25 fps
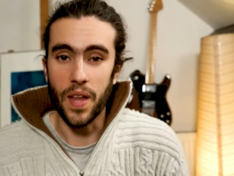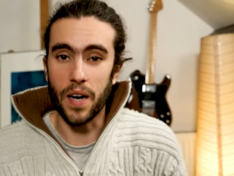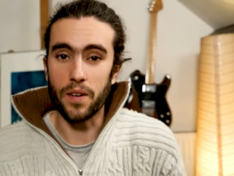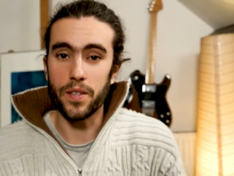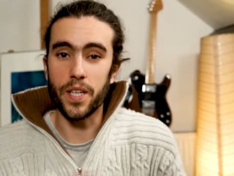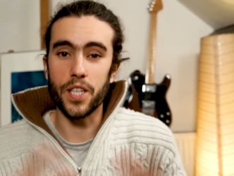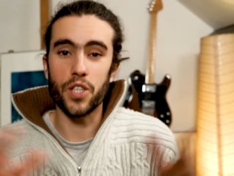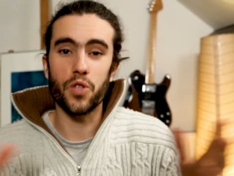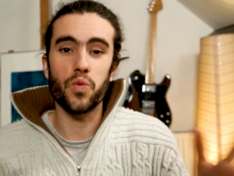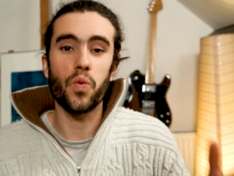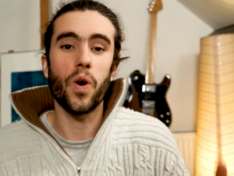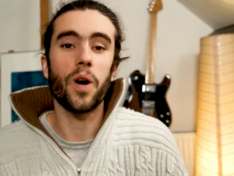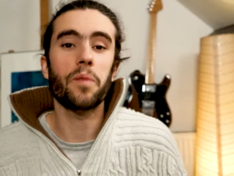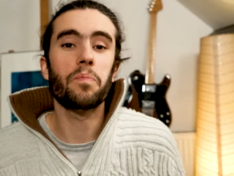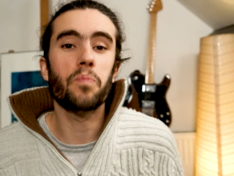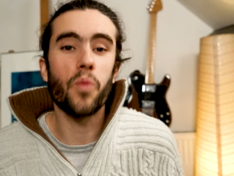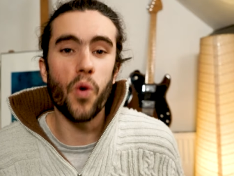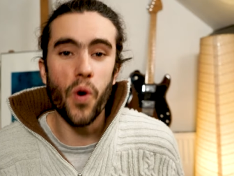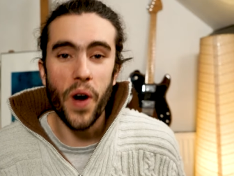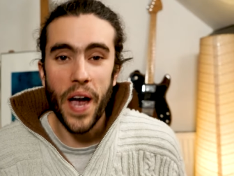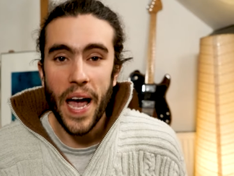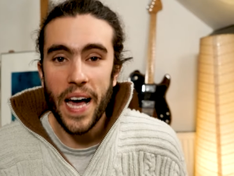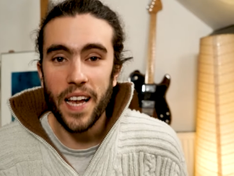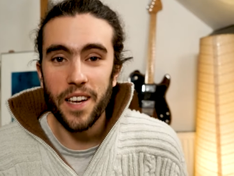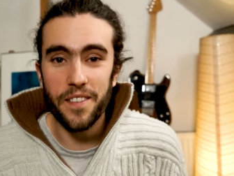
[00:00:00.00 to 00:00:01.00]
Now there's one
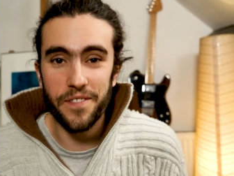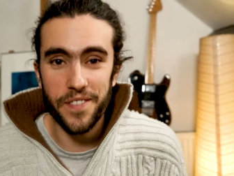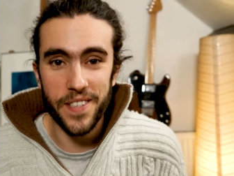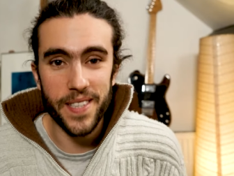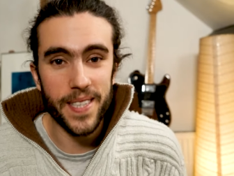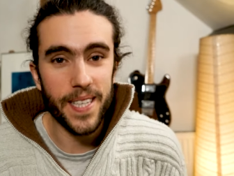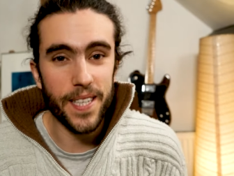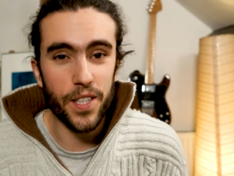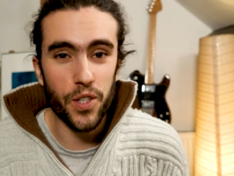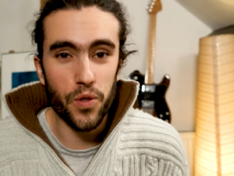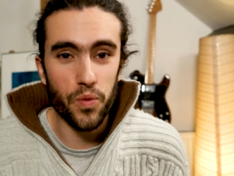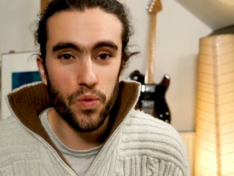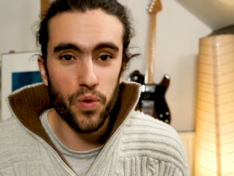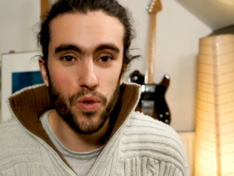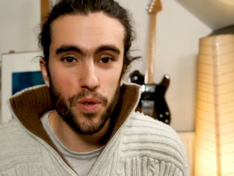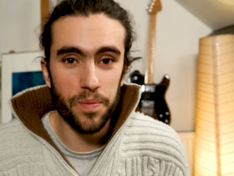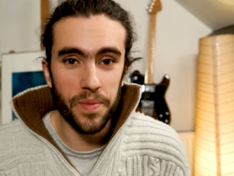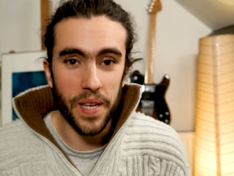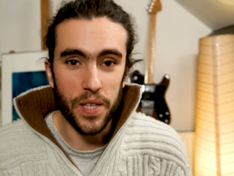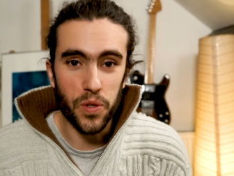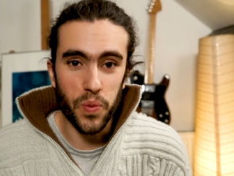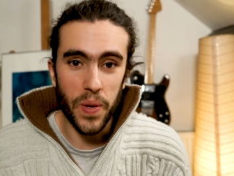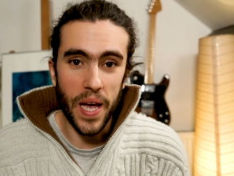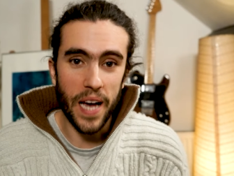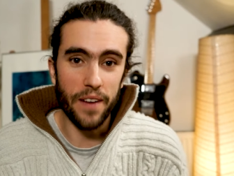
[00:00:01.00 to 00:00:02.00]
more elephant in the room
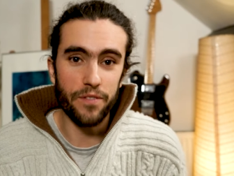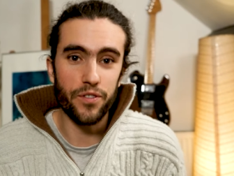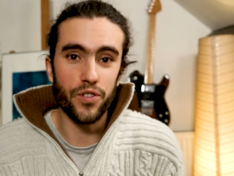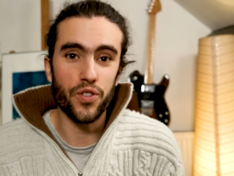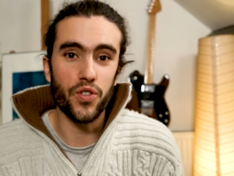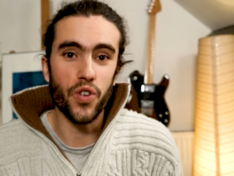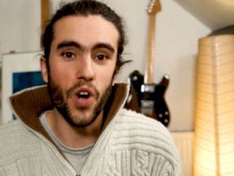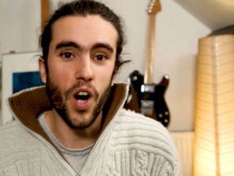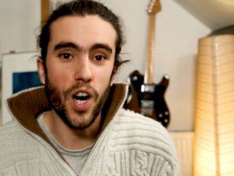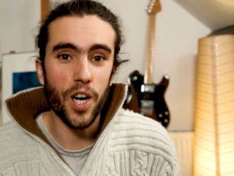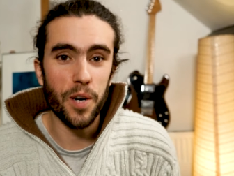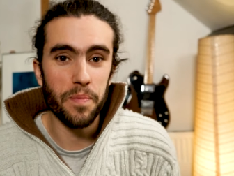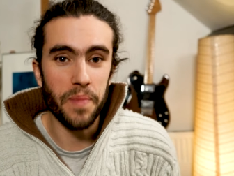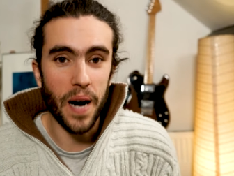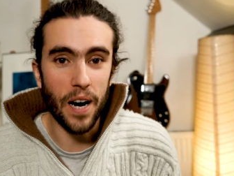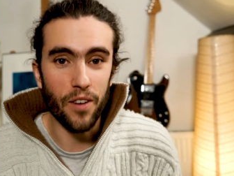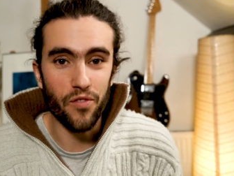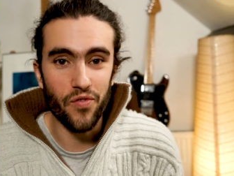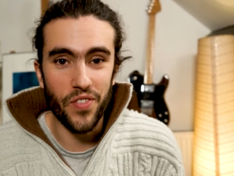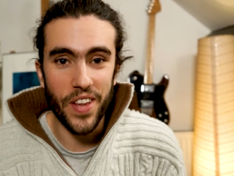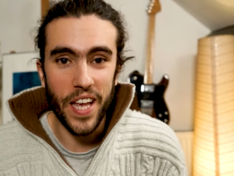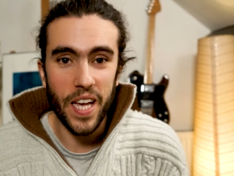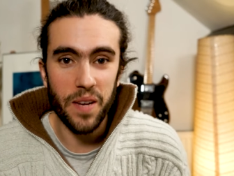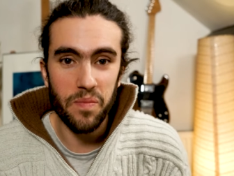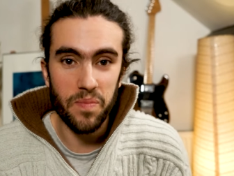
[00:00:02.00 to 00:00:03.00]
that we have to talk about,
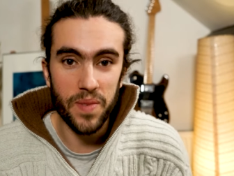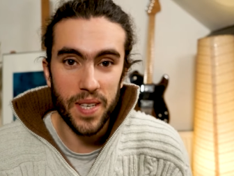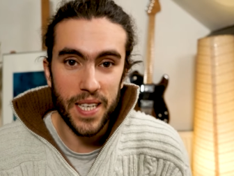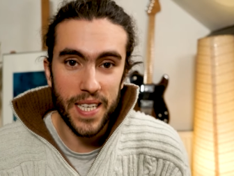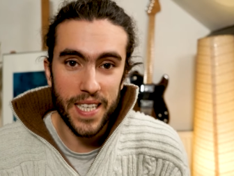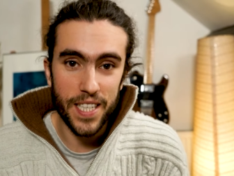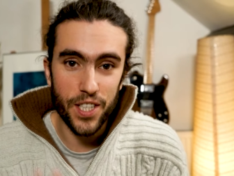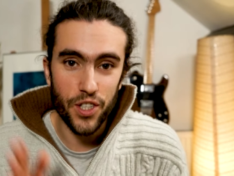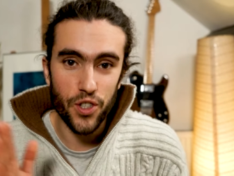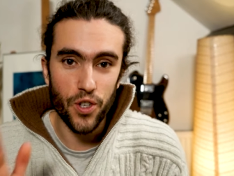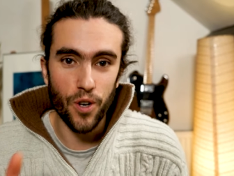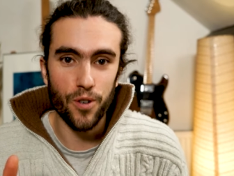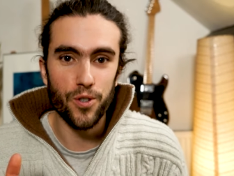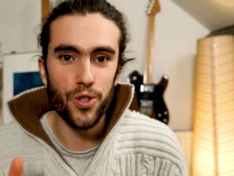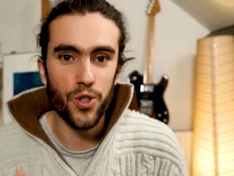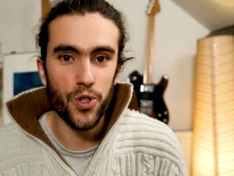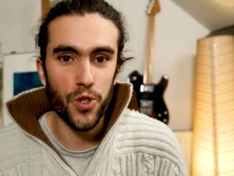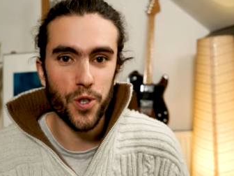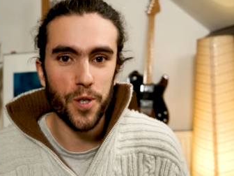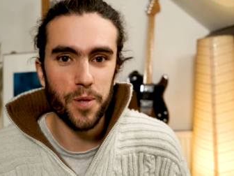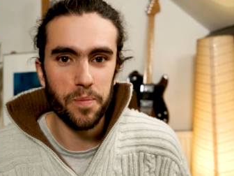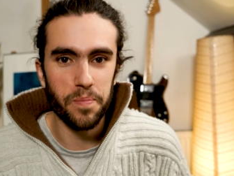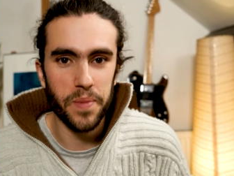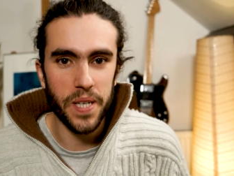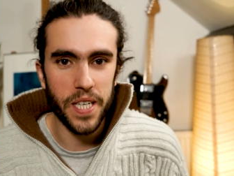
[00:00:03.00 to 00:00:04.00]
namely
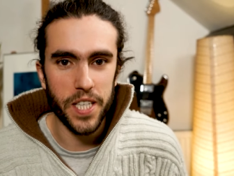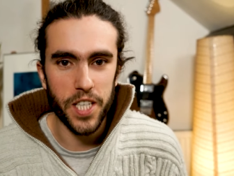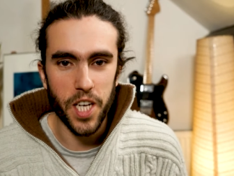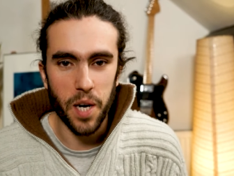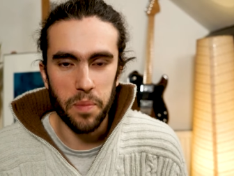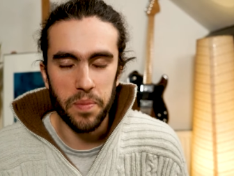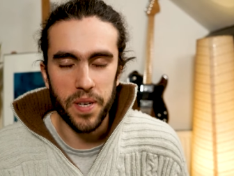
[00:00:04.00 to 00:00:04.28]
social media,